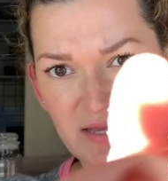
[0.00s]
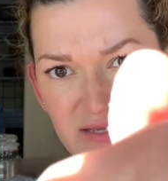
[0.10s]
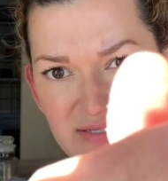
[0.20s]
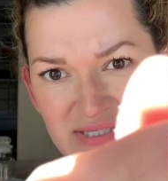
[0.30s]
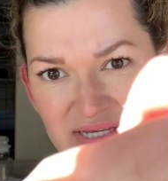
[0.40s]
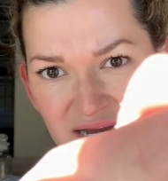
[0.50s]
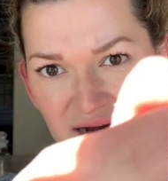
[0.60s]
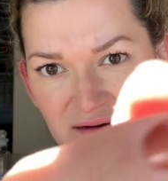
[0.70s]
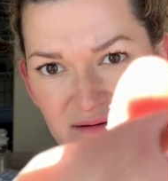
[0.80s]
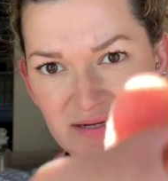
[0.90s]
you see
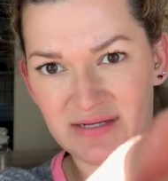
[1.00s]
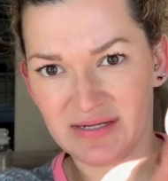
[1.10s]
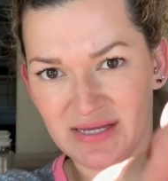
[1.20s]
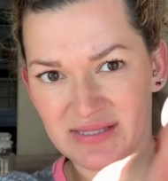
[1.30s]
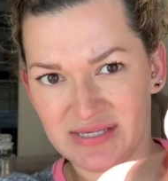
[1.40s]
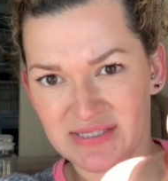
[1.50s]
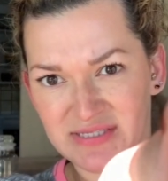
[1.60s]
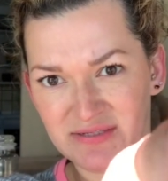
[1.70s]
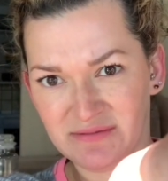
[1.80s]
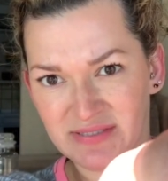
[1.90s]
how these
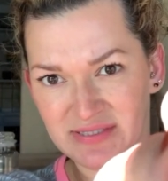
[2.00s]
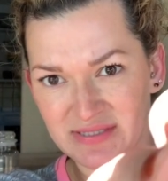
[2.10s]
two,